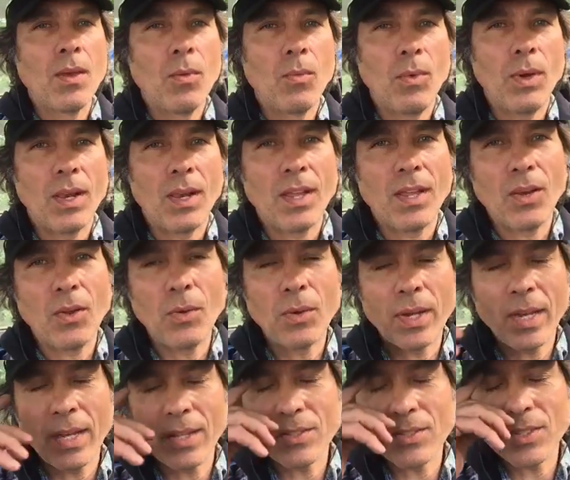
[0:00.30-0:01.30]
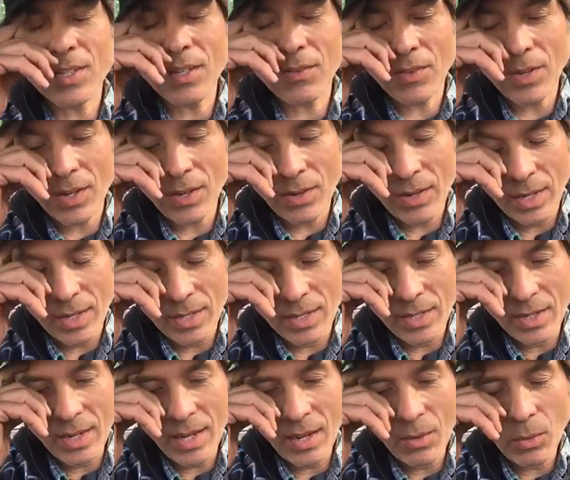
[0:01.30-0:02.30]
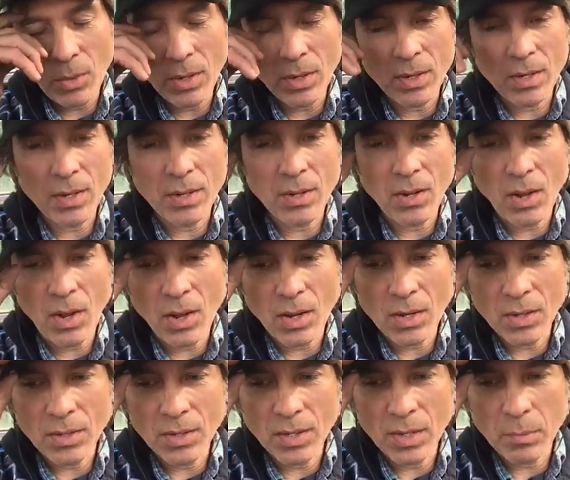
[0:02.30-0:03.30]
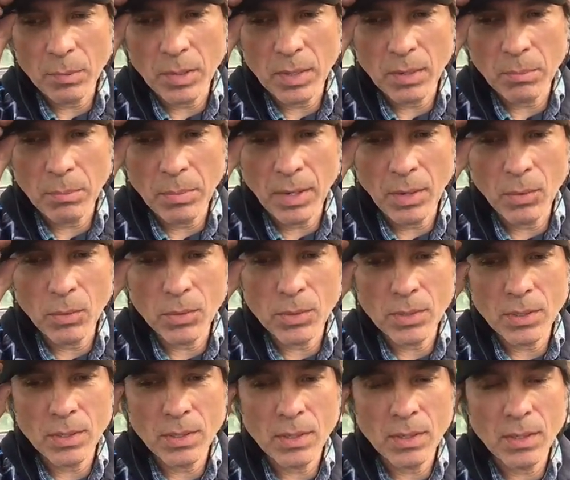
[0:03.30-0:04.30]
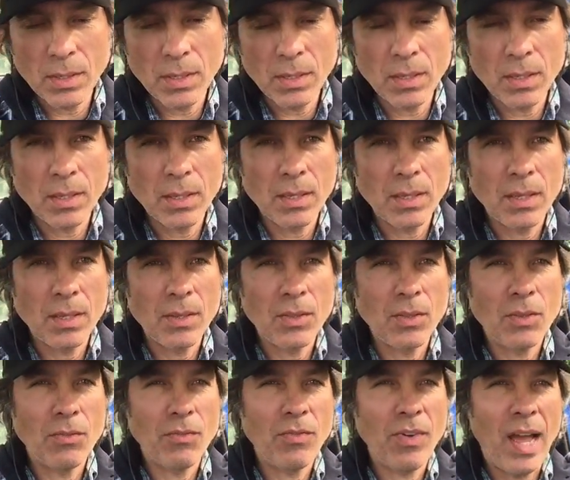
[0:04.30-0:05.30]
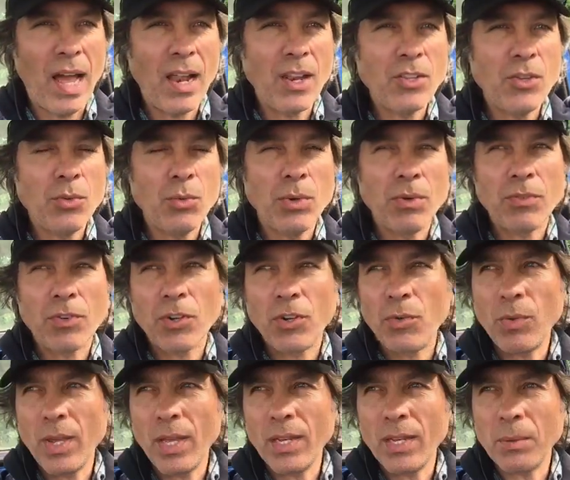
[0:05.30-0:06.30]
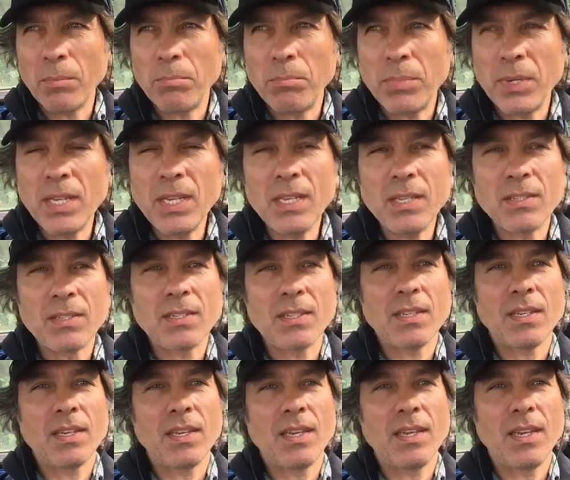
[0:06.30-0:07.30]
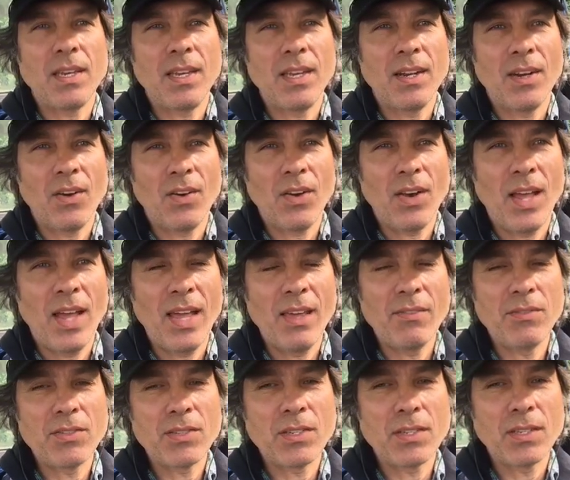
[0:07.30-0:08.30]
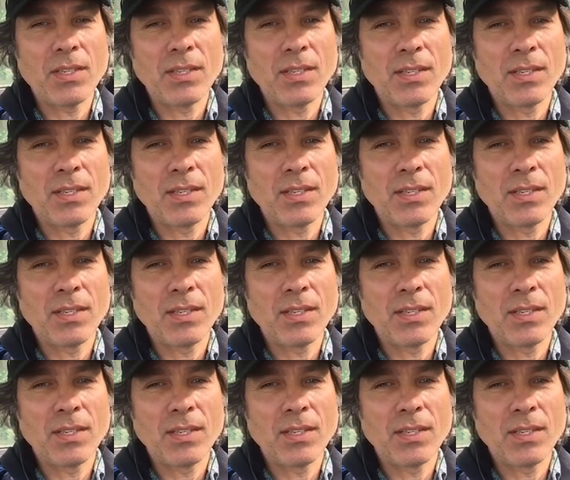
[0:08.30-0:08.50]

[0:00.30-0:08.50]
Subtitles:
Well, hello again, Steve here, and today I wanted to talk a little bit about the value of creating peace in our lives.